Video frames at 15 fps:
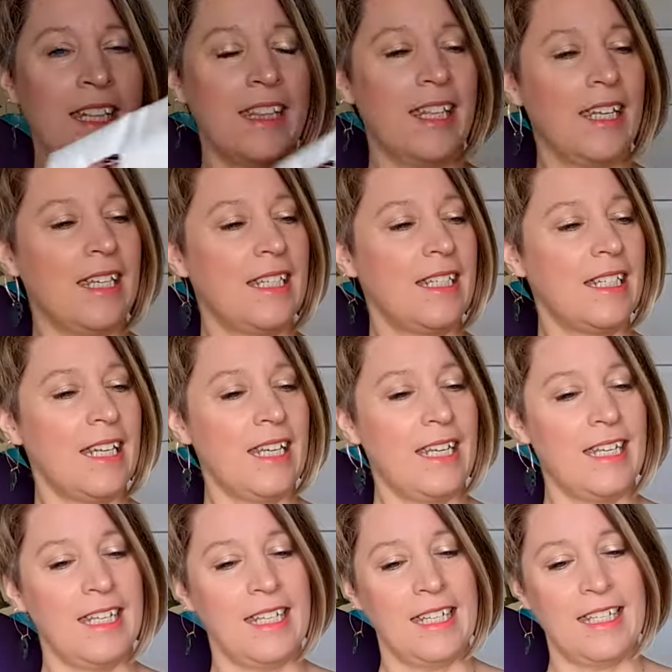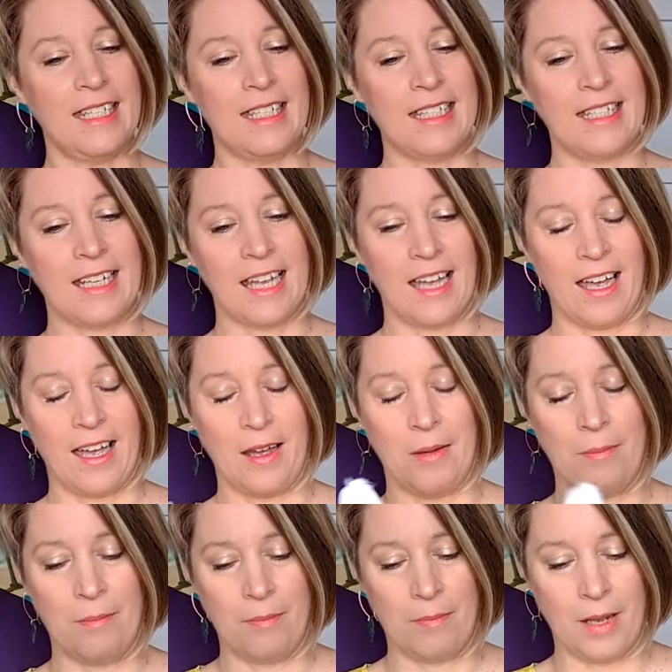This is a
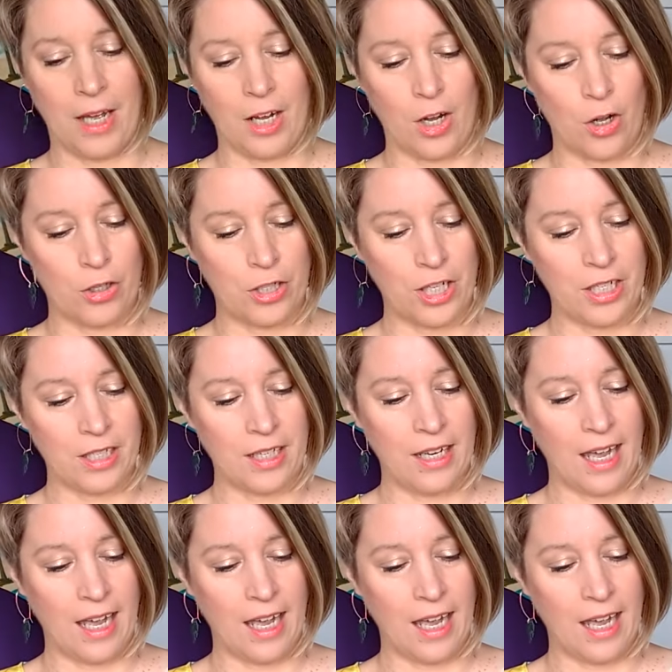cotton,